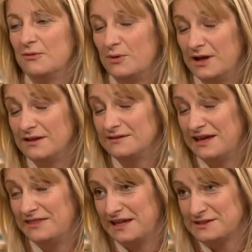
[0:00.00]
Well,
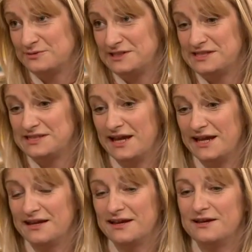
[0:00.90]
yeah, that's what he's
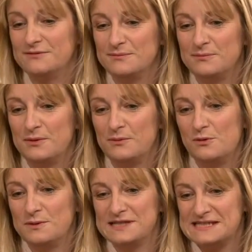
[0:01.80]
saying, but
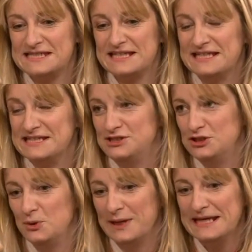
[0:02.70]
what we can see that he's
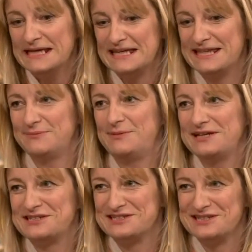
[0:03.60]
doing in the
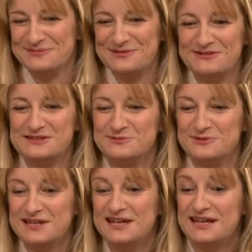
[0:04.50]
pictures in the Mirror this
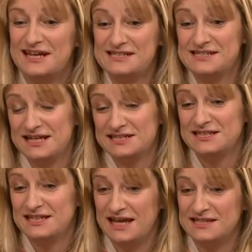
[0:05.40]
morning is he's
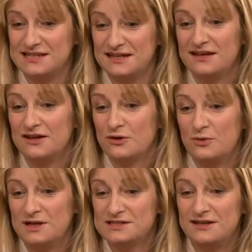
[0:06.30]
actually getting
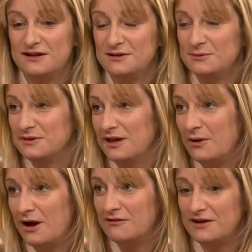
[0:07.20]
quite slowly, with no
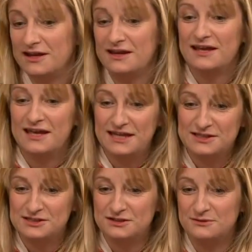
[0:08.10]
hurry,
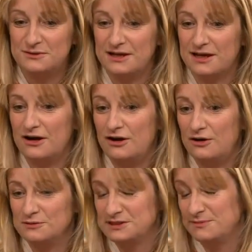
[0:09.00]
into a
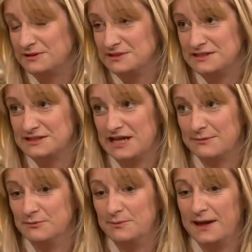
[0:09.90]
car which is parked in a
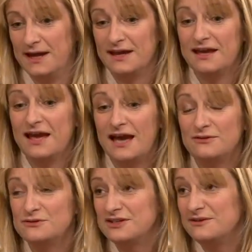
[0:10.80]
disabled bay. And
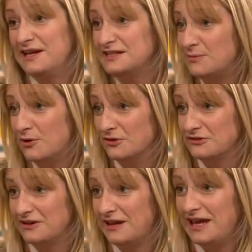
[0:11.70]
also, he's the
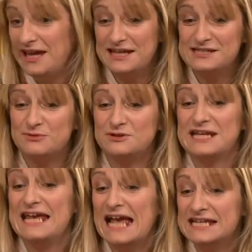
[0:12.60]
boss. He is the boss.
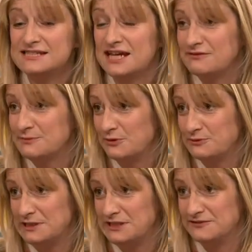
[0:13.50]
He has to take
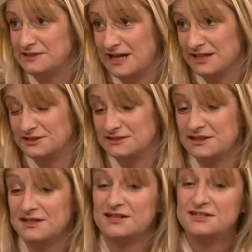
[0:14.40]
responsibility for his actions,
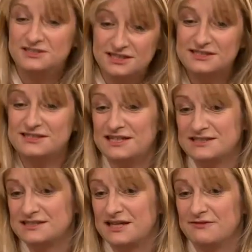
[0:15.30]
just as he
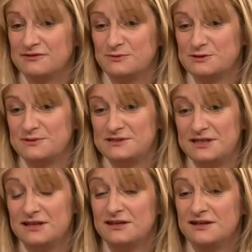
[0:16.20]
has to take
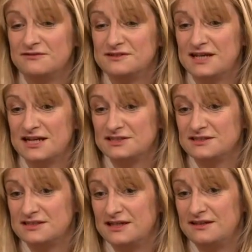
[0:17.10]
responsibility for his
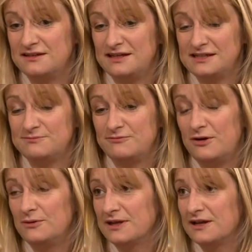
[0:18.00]
actions in his
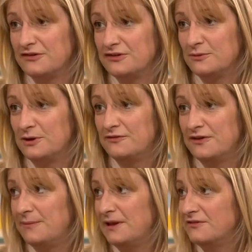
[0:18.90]
role in cutting
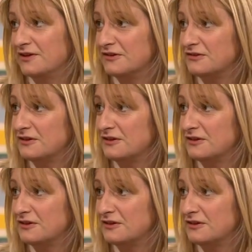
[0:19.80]
welfare benefits.